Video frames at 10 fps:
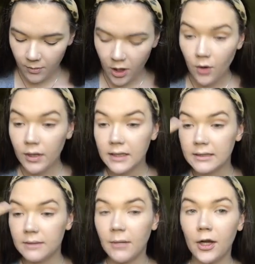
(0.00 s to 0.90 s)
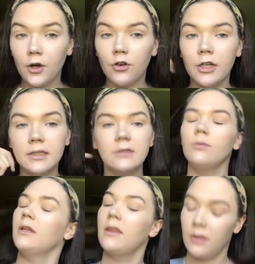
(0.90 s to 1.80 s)
Go into my crease
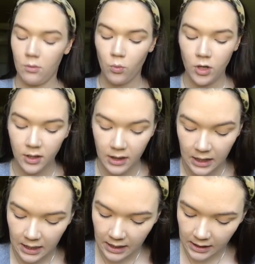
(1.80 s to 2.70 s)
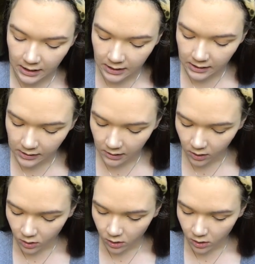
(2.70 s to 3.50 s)
with one of these.